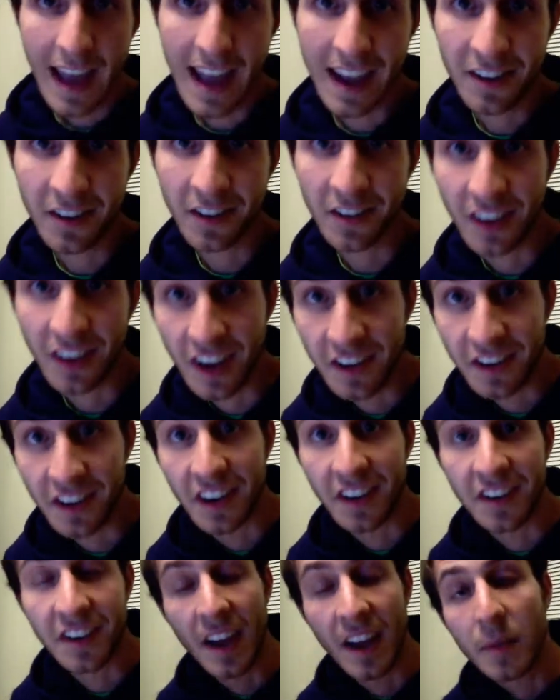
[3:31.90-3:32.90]

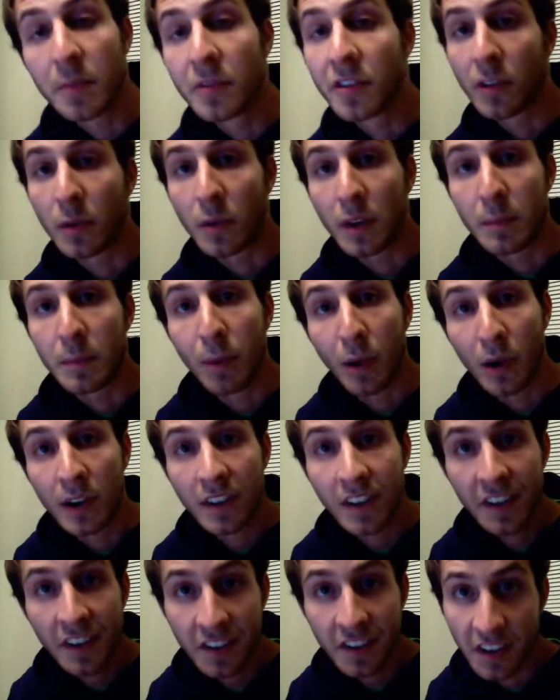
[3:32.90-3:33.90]
Exercising is absolutely
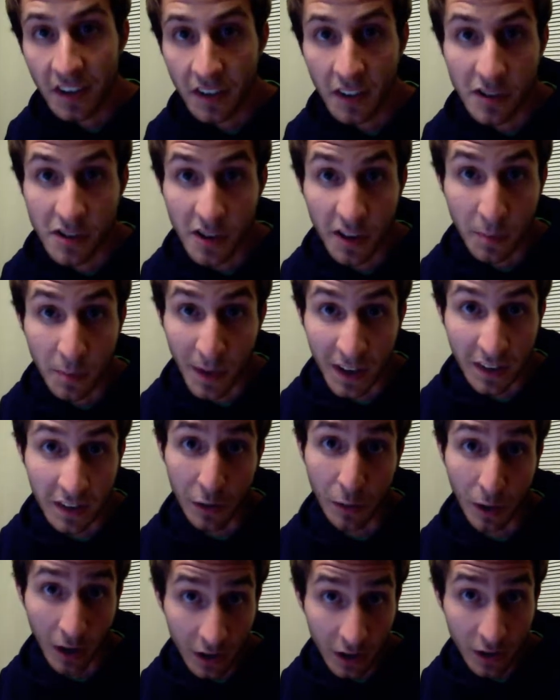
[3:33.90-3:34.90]
pointless since it just makes
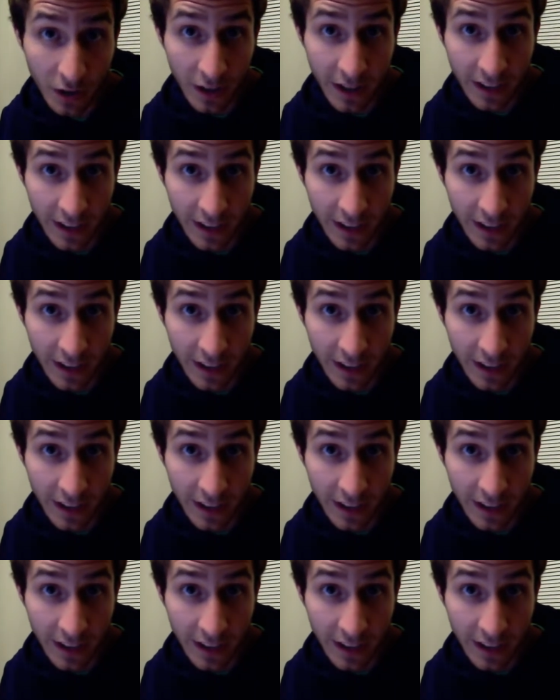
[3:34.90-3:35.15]
you hungry